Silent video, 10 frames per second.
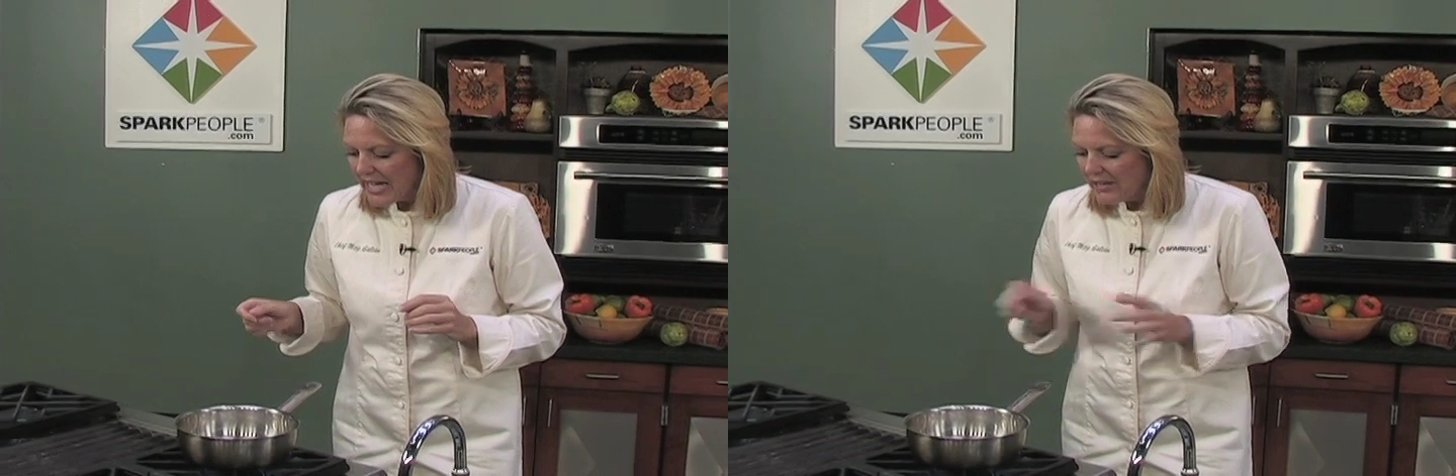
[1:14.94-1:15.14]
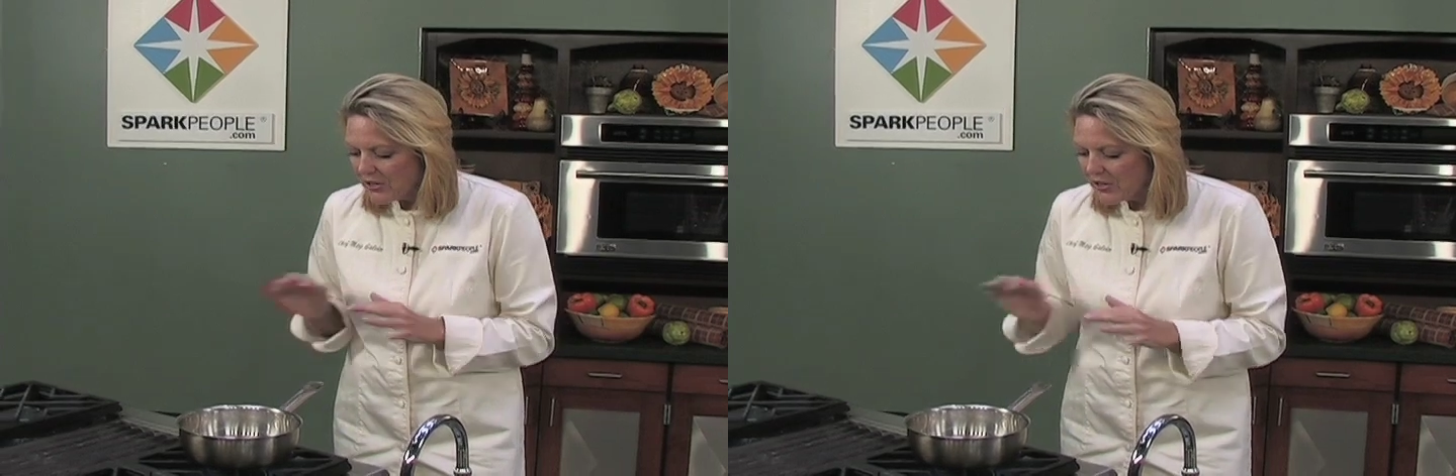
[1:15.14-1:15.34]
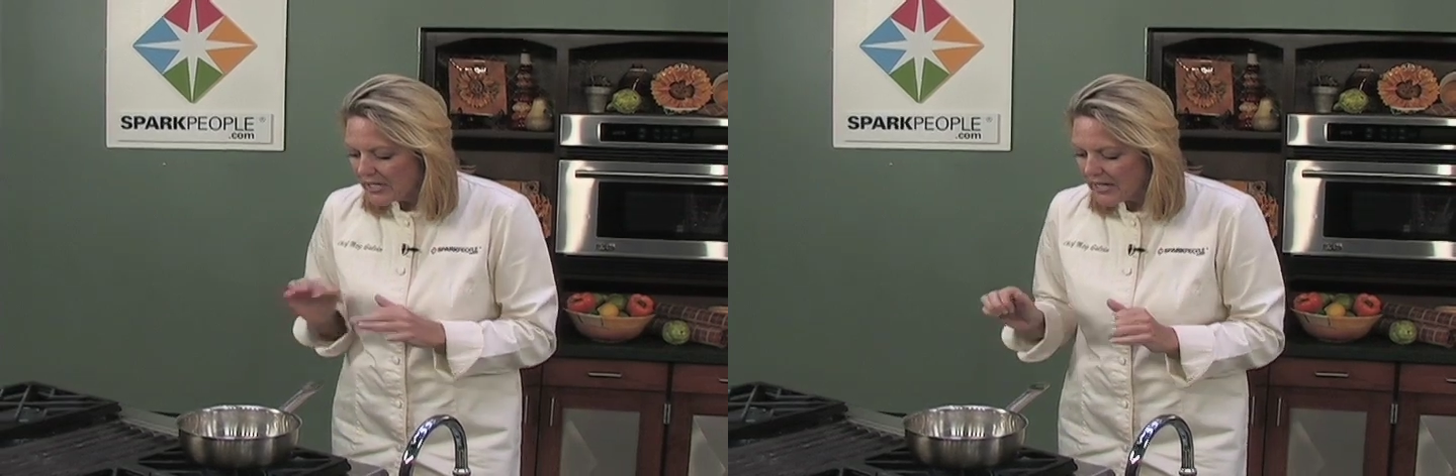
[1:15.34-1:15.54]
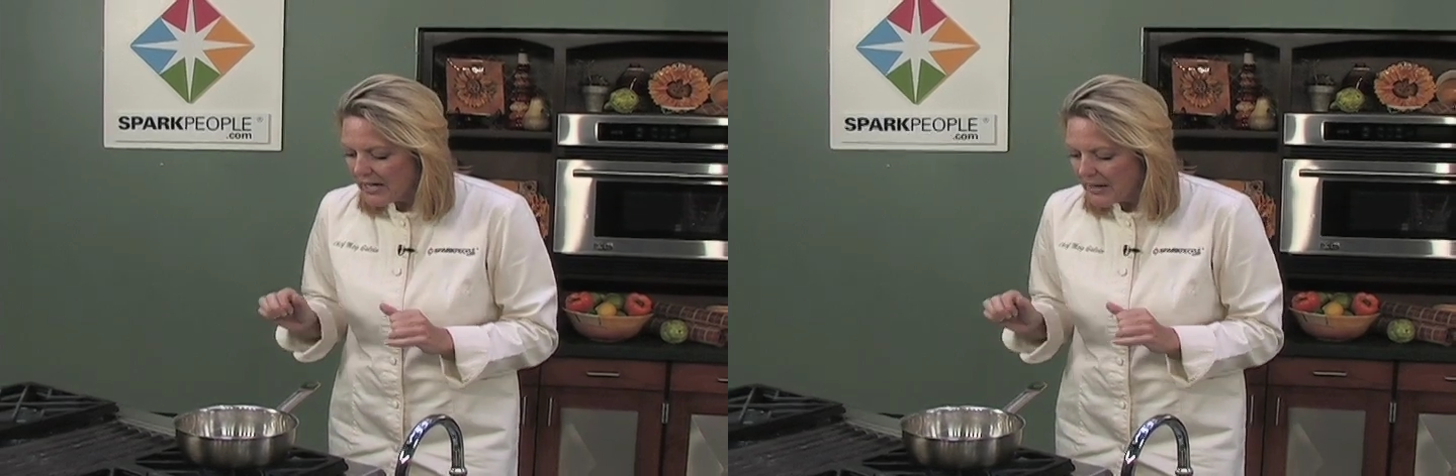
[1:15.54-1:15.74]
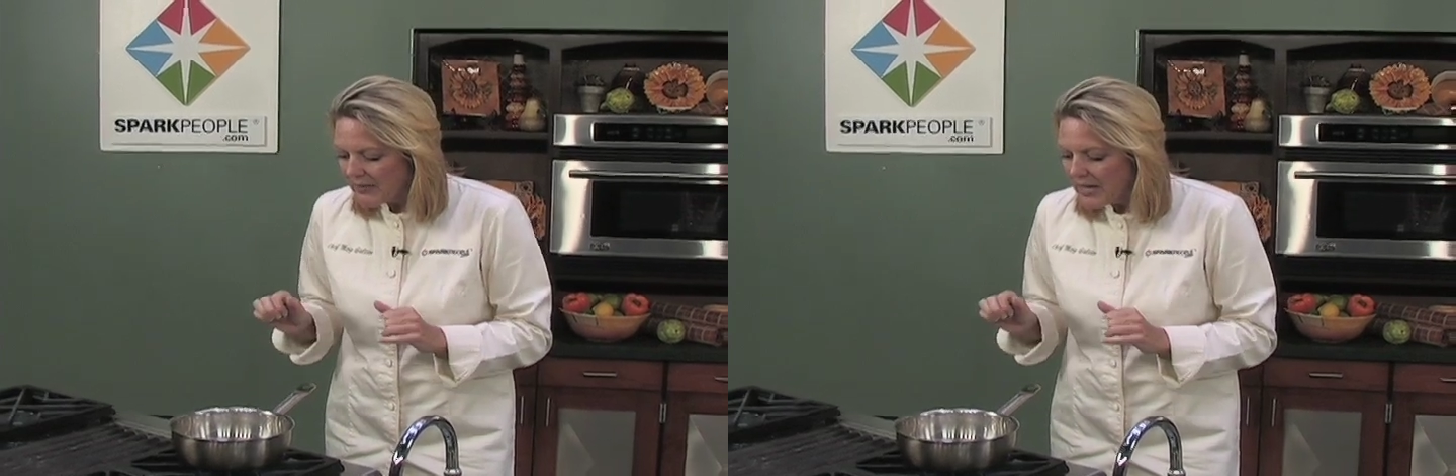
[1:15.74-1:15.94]
and they're going
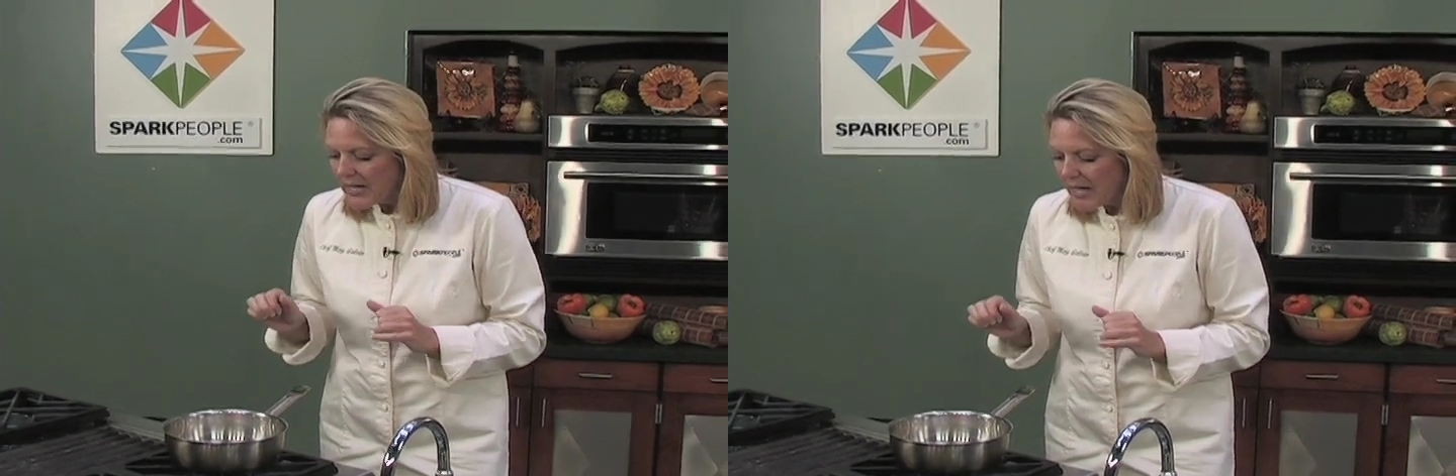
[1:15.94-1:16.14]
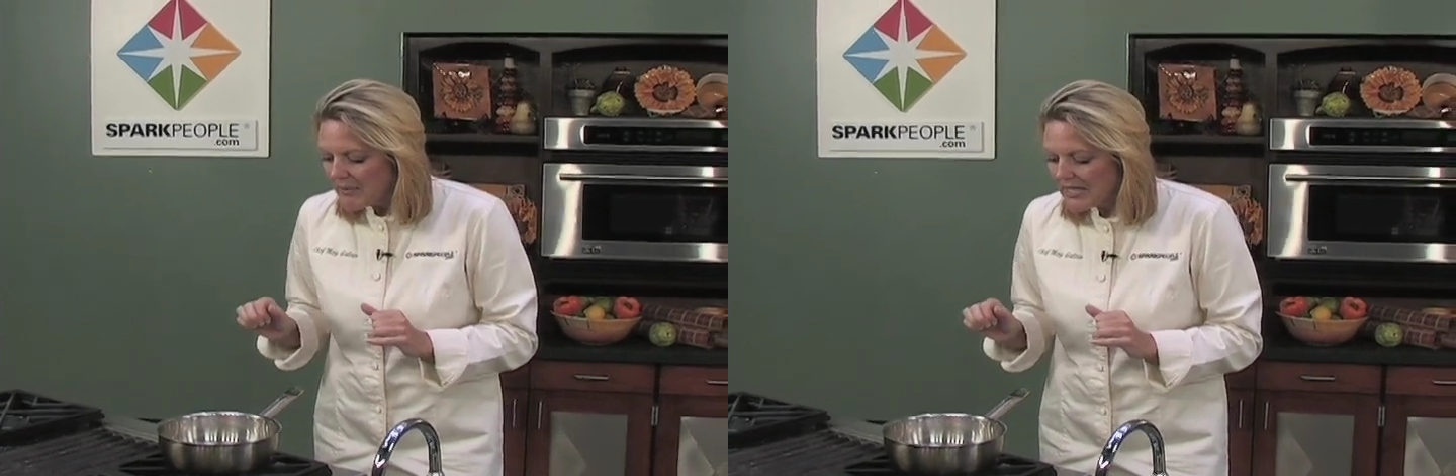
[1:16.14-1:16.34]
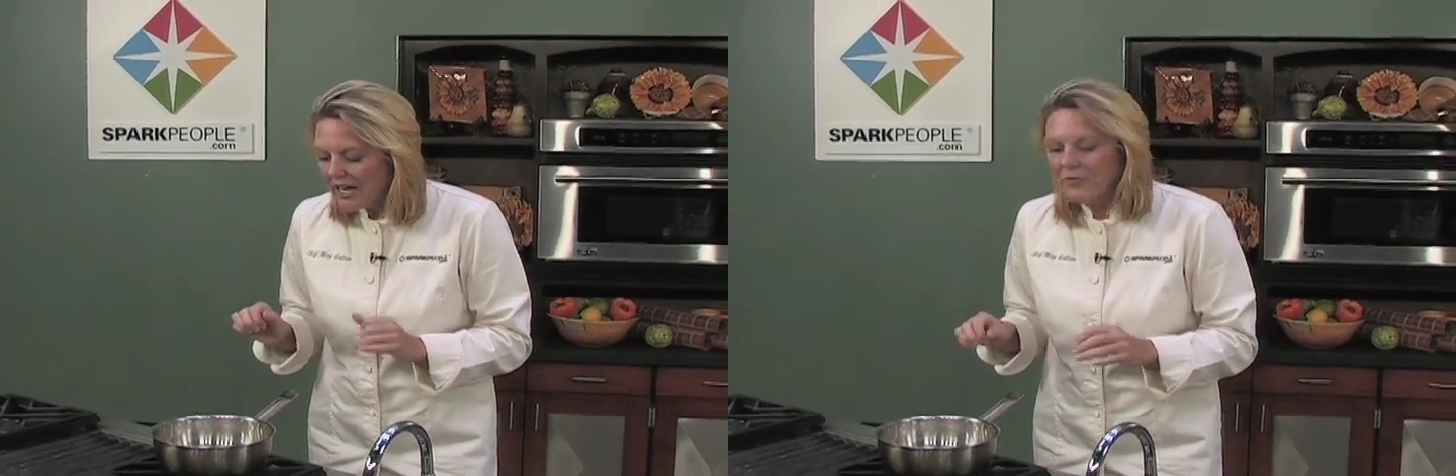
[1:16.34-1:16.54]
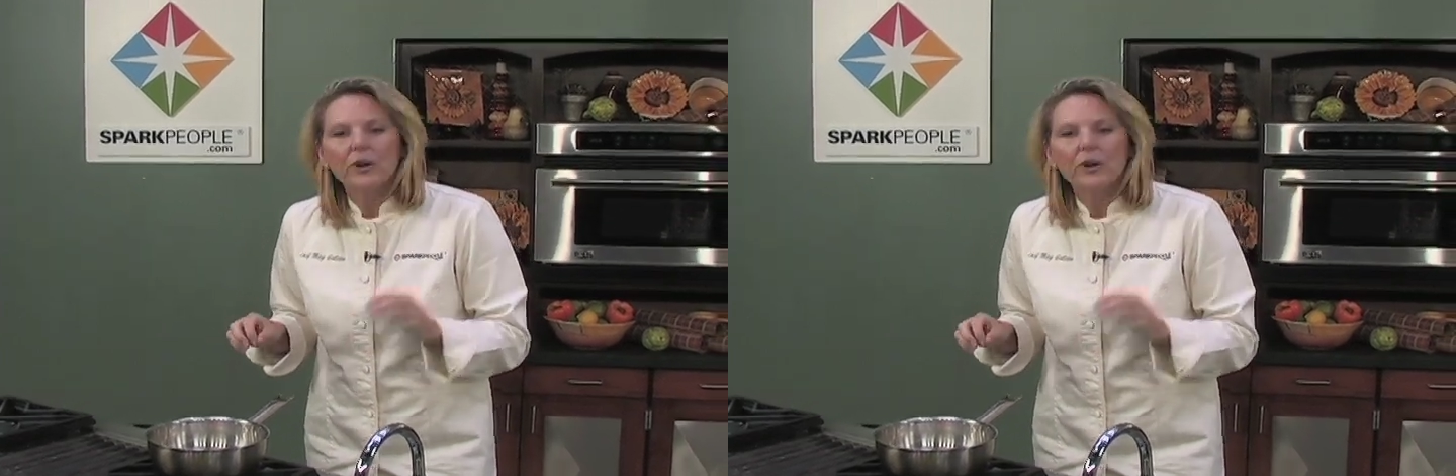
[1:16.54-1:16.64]
to come together,